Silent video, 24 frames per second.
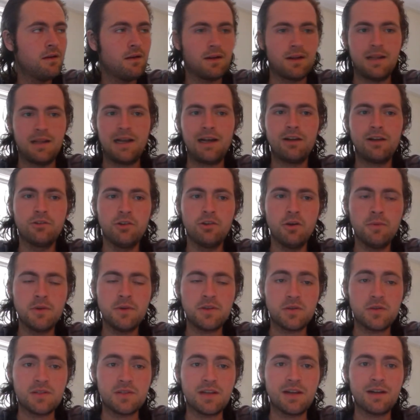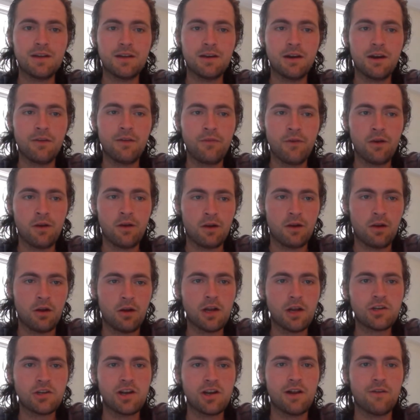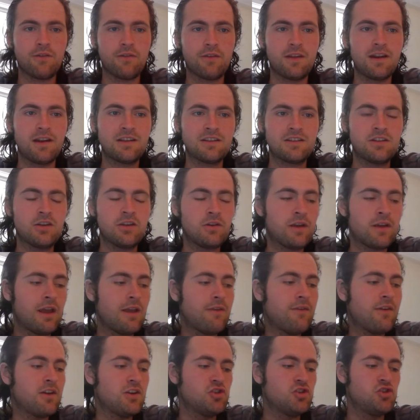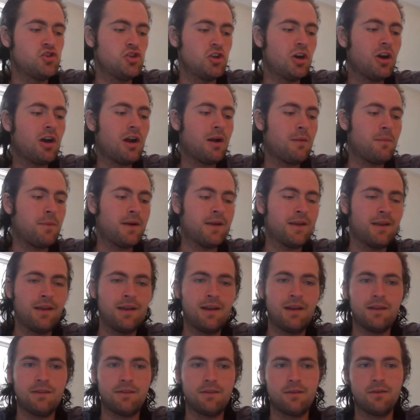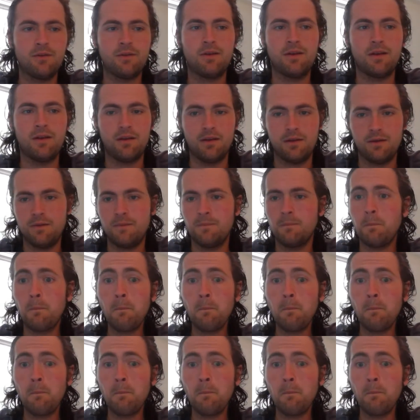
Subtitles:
Kyle Dubas was not going to offer you a contract for the next year. He gave you a job. I get it, okay?